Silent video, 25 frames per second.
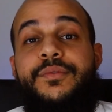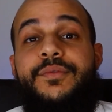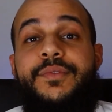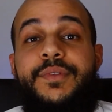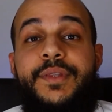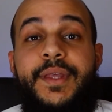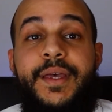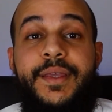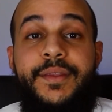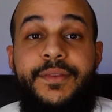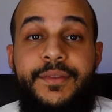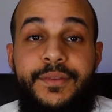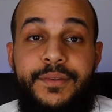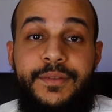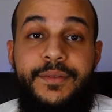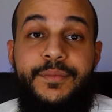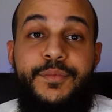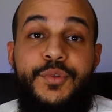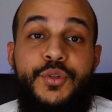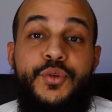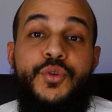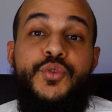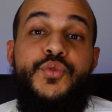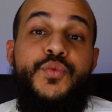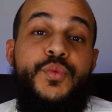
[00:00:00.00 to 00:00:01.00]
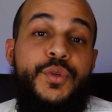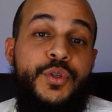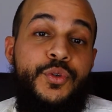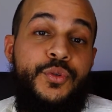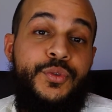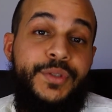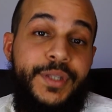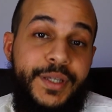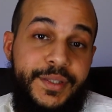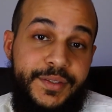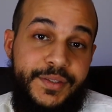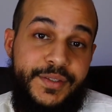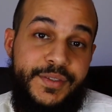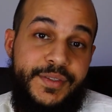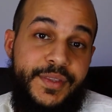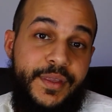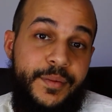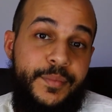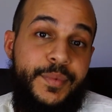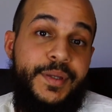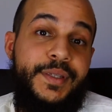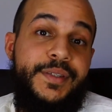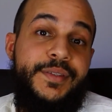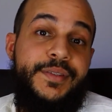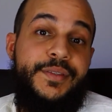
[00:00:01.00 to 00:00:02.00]
that because we know that's the
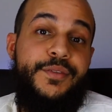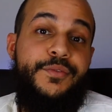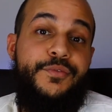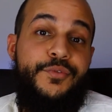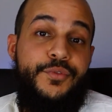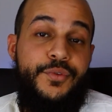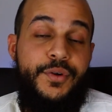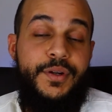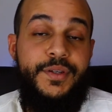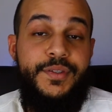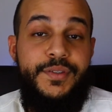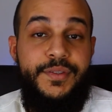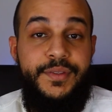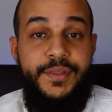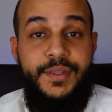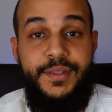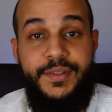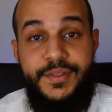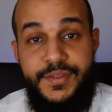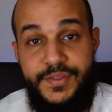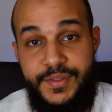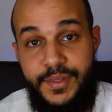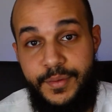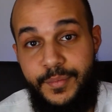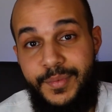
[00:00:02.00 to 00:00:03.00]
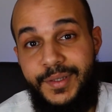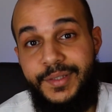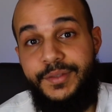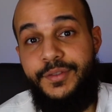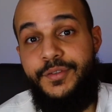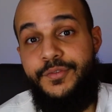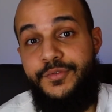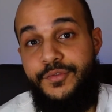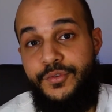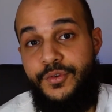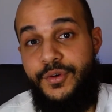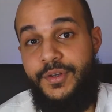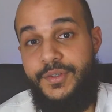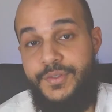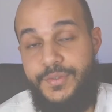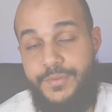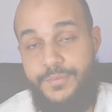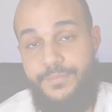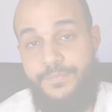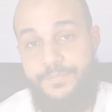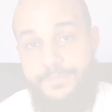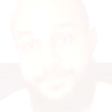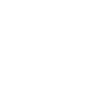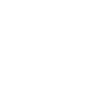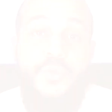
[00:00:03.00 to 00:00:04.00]
best for us, that is the better for us.
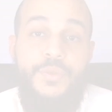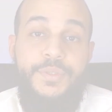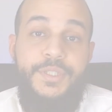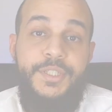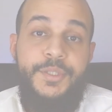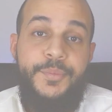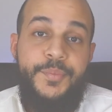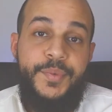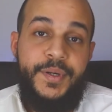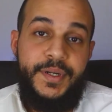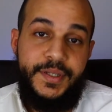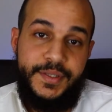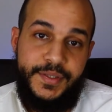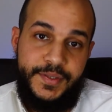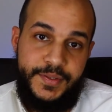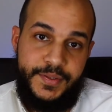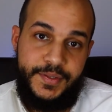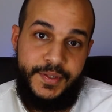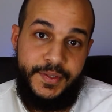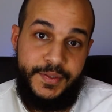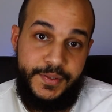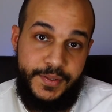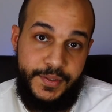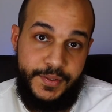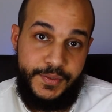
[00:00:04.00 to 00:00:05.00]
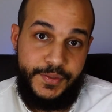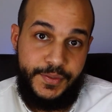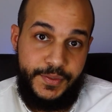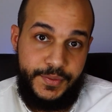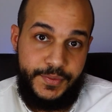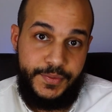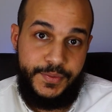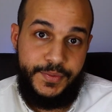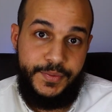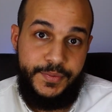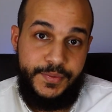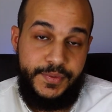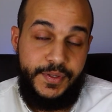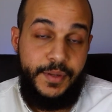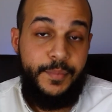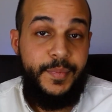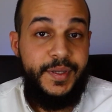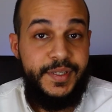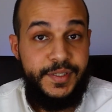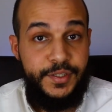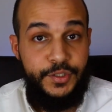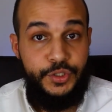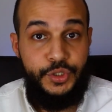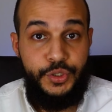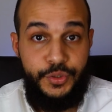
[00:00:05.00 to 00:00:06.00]
So dear brothers and sisters, the
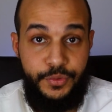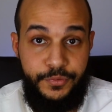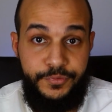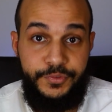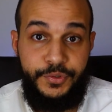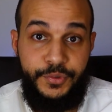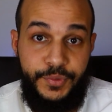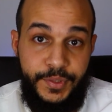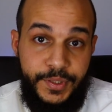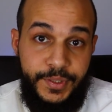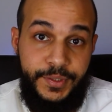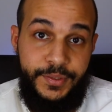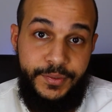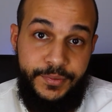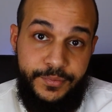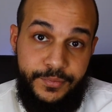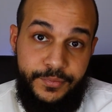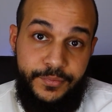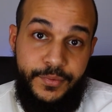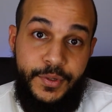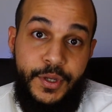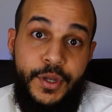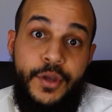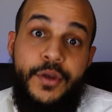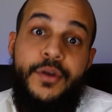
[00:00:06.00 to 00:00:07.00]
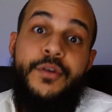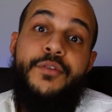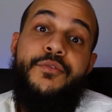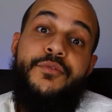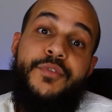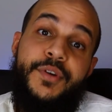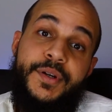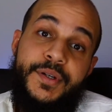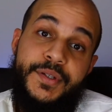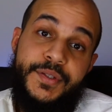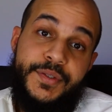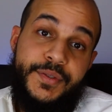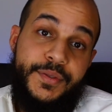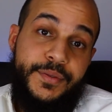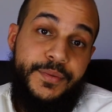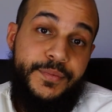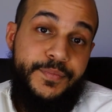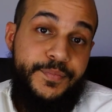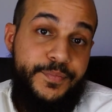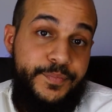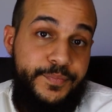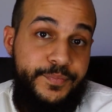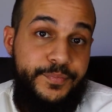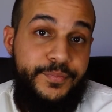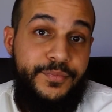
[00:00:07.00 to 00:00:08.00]
message of today, first,
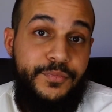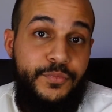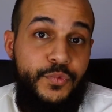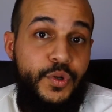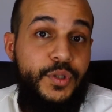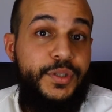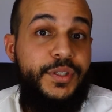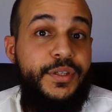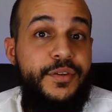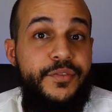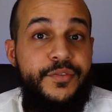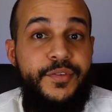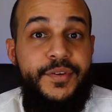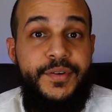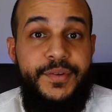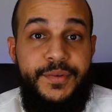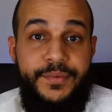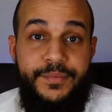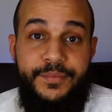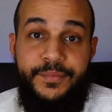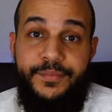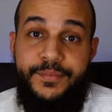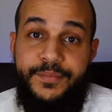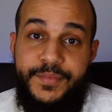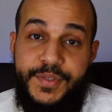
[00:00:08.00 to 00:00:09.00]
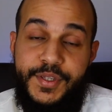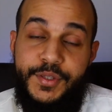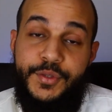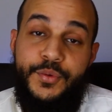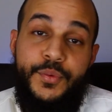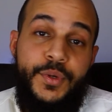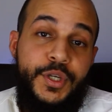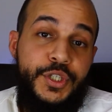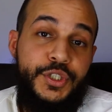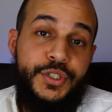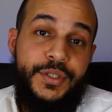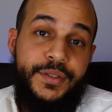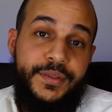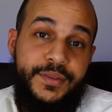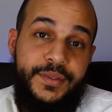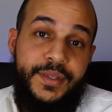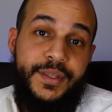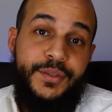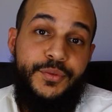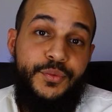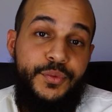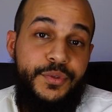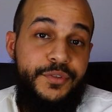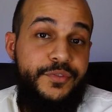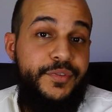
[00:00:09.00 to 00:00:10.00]
whatever situation
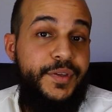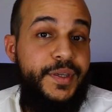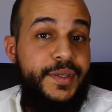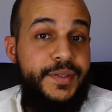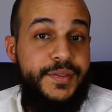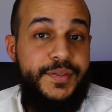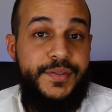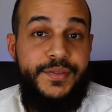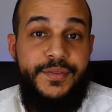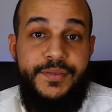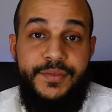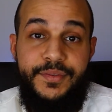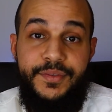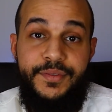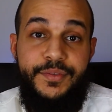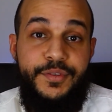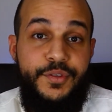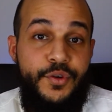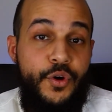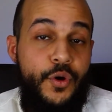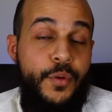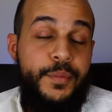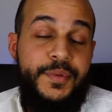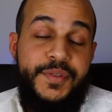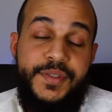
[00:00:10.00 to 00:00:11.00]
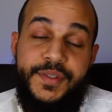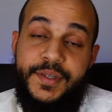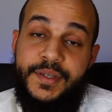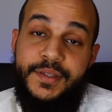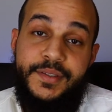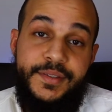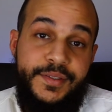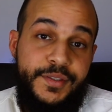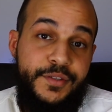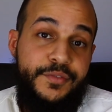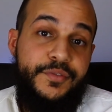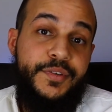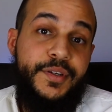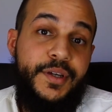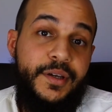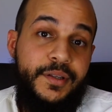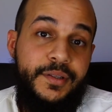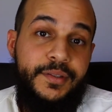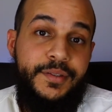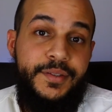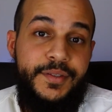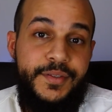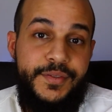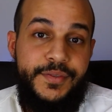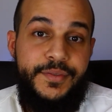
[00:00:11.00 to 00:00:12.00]
that we face, obstacles,
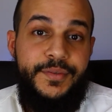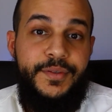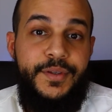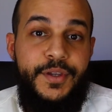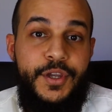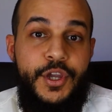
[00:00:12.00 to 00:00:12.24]
difficulties,